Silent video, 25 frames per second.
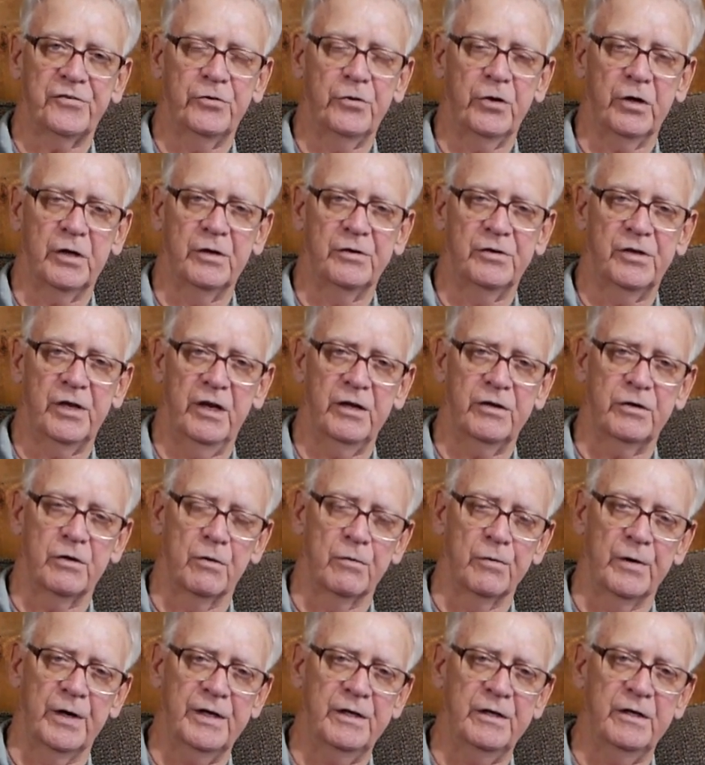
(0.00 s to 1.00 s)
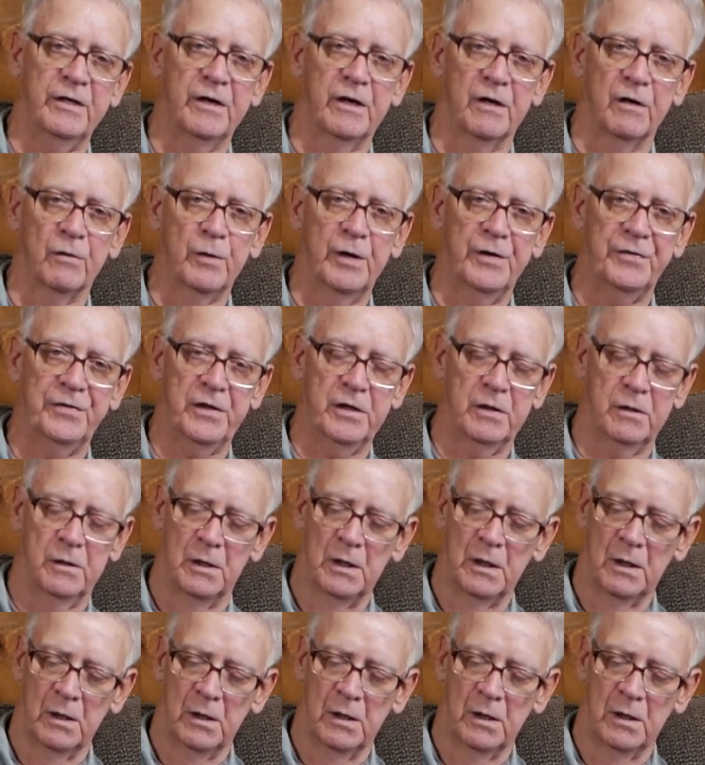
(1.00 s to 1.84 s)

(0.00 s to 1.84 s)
you can take your rain gear with you.